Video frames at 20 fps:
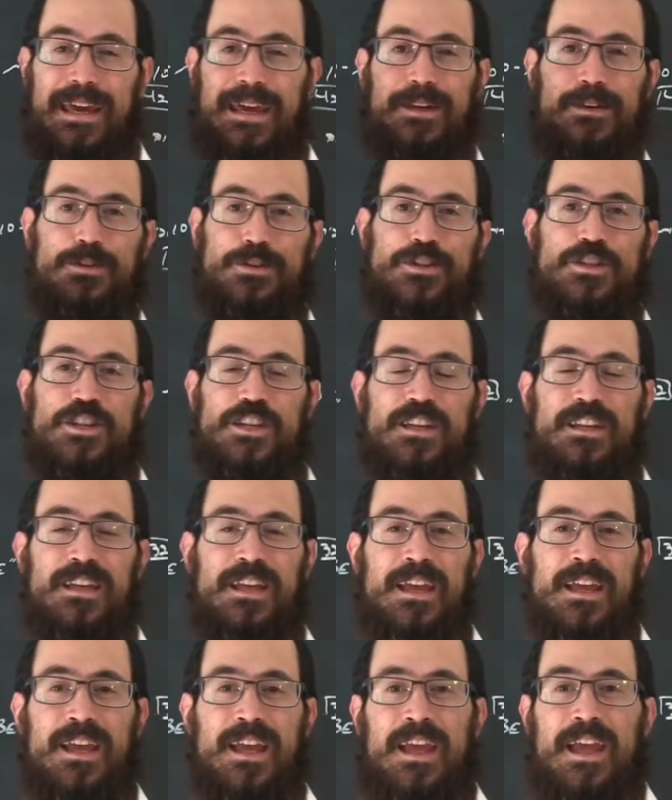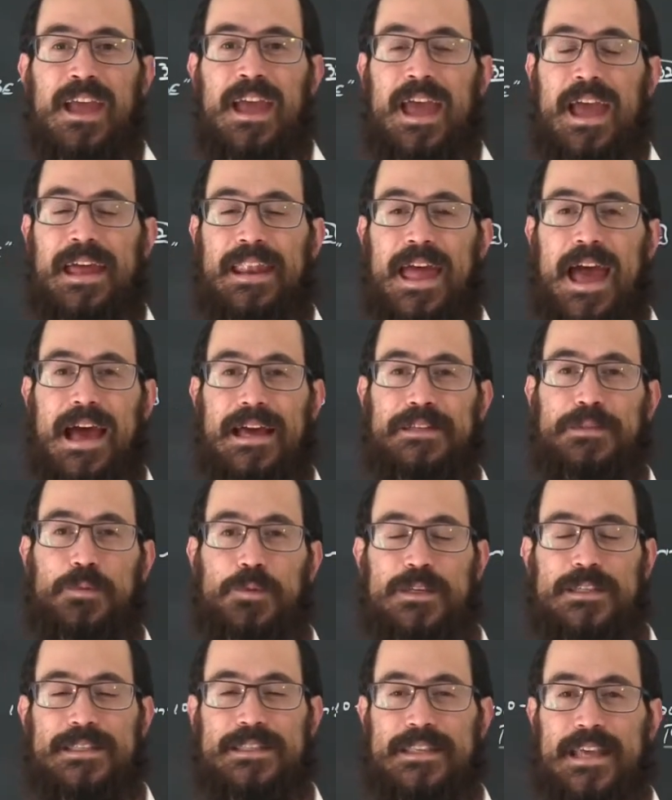energy. And as
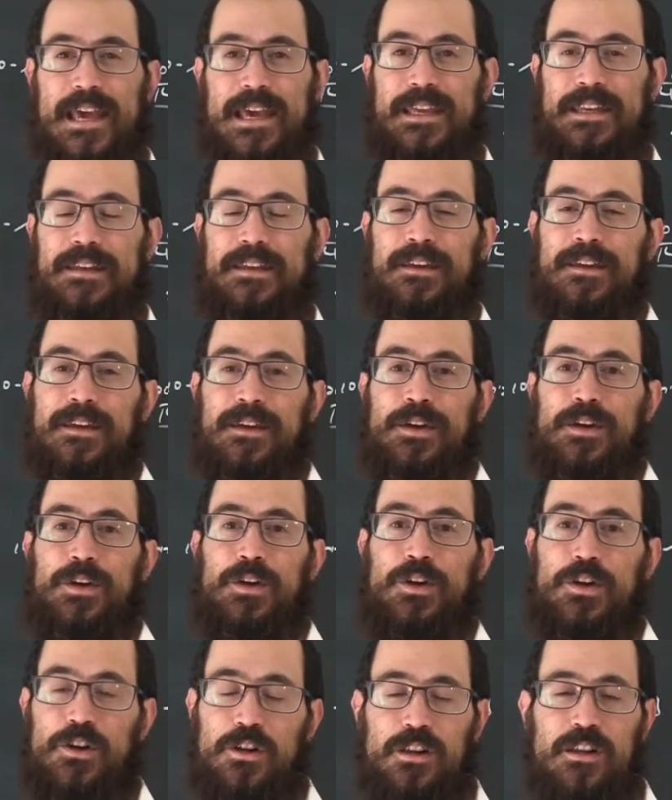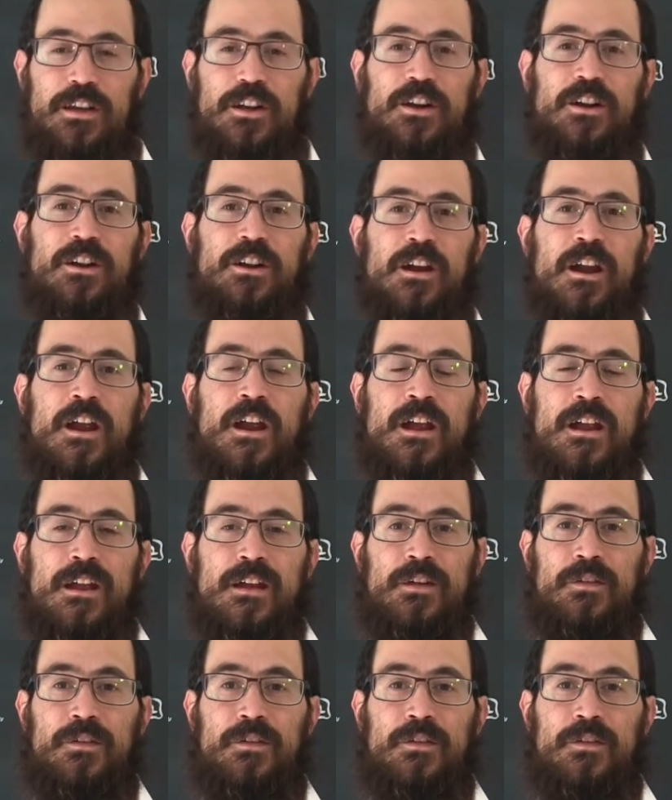we said earlier,